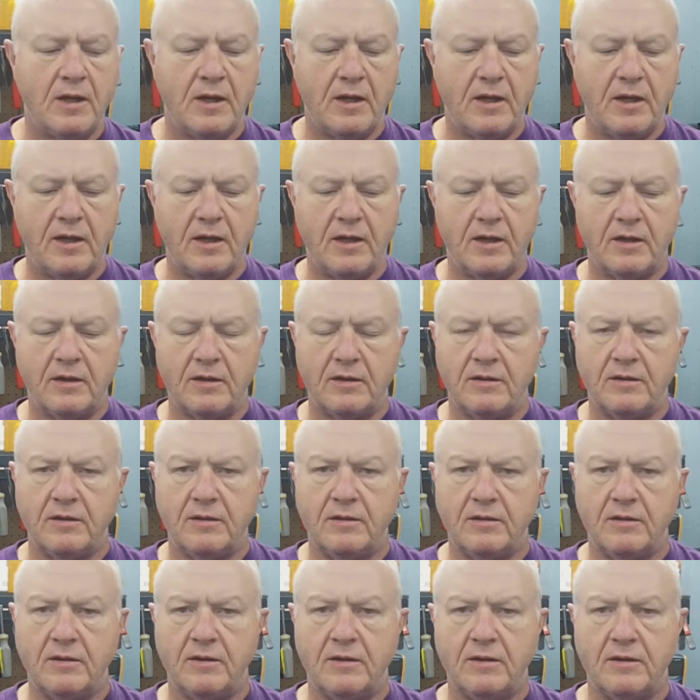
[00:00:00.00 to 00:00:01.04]
And
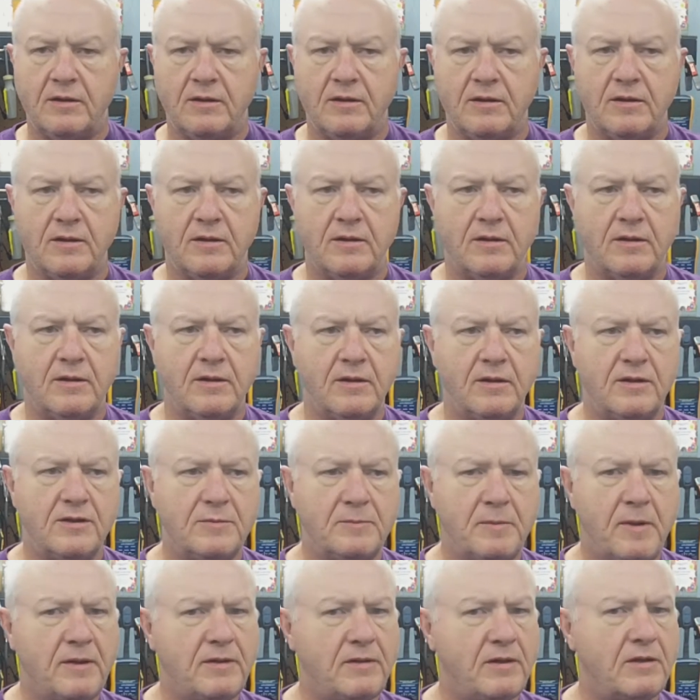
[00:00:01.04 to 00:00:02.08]
I
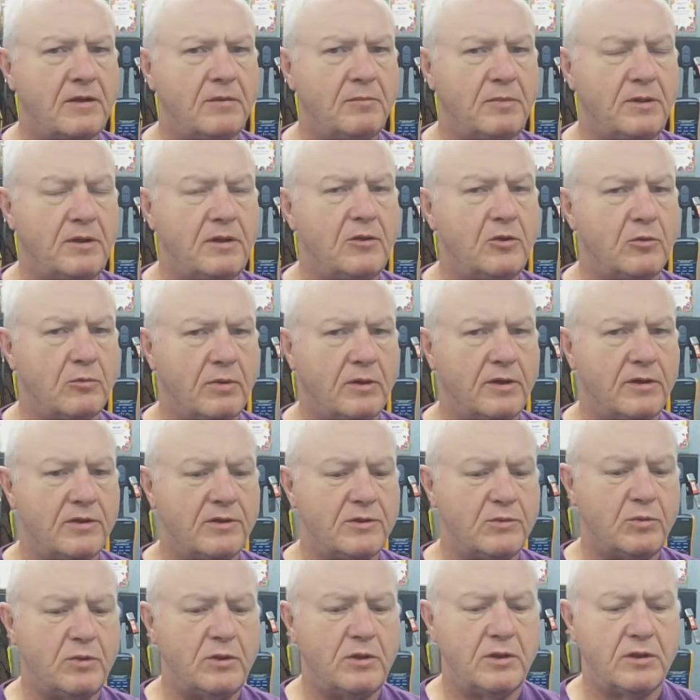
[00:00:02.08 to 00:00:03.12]
expect it to be here by
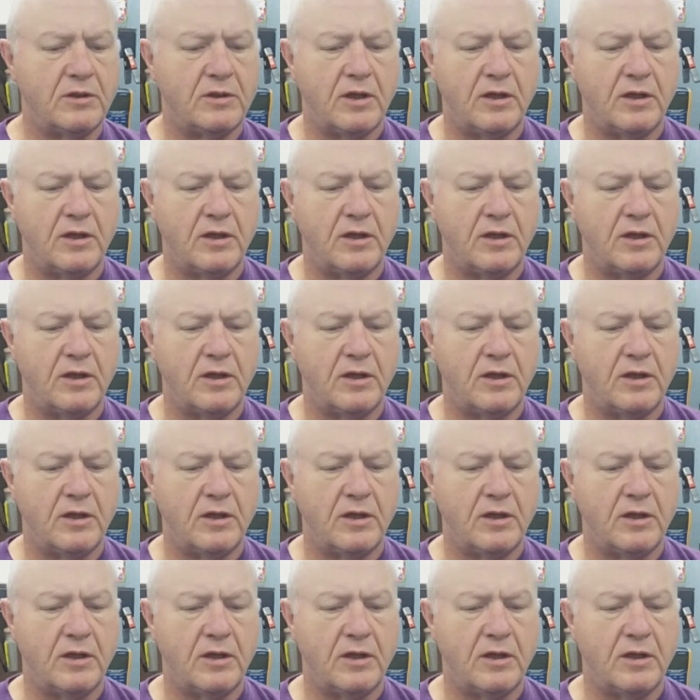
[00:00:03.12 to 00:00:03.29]
this weekend.